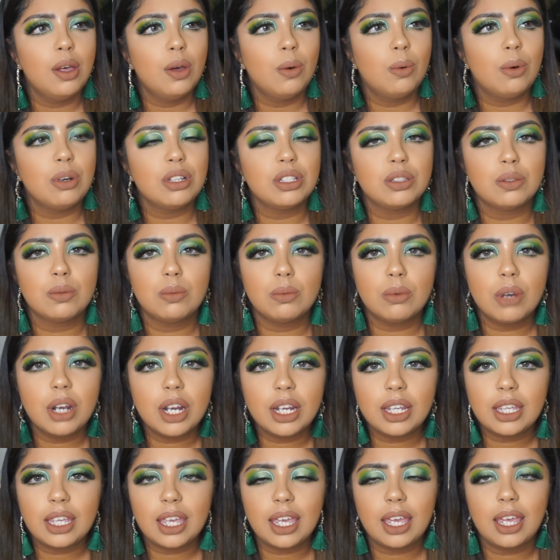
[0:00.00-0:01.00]
was
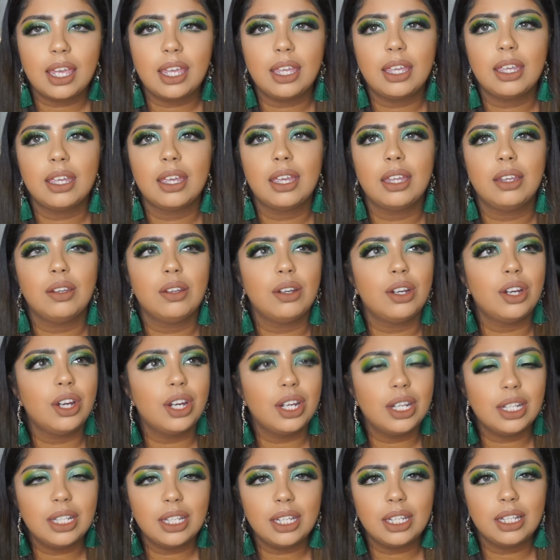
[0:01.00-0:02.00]
working and
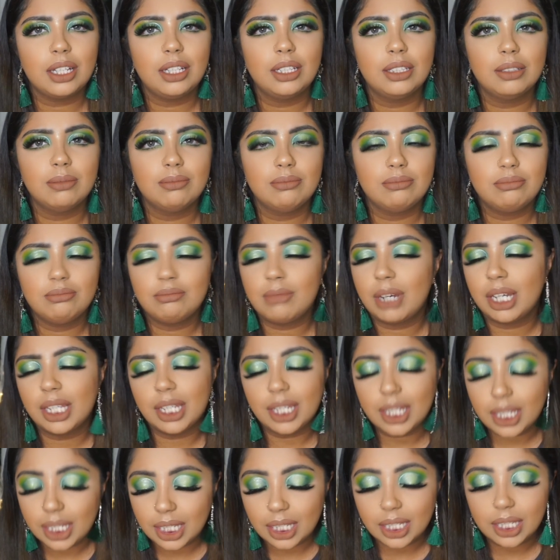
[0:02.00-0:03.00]
earning
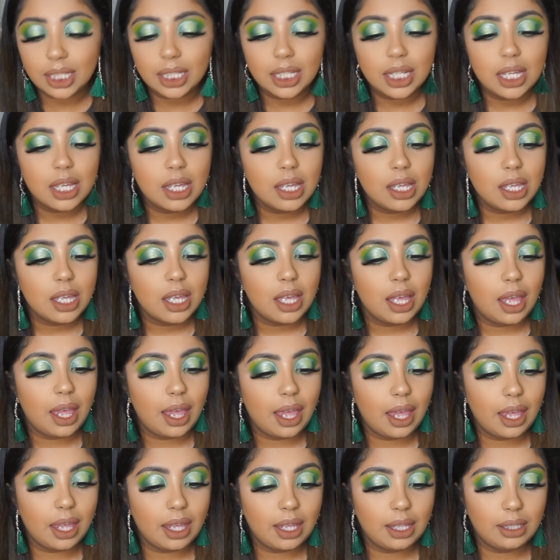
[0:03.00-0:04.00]
money,
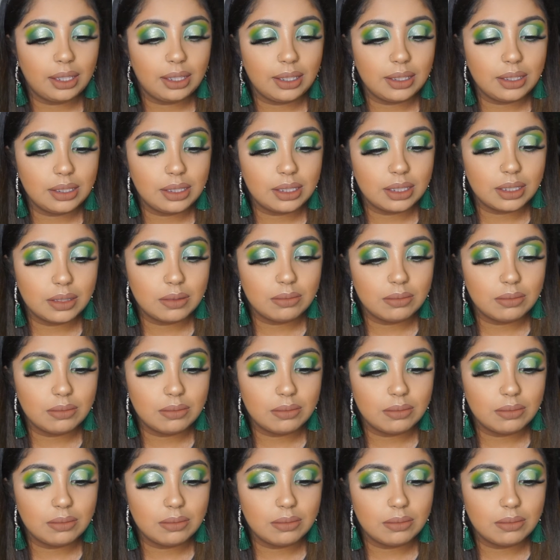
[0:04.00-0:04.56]
and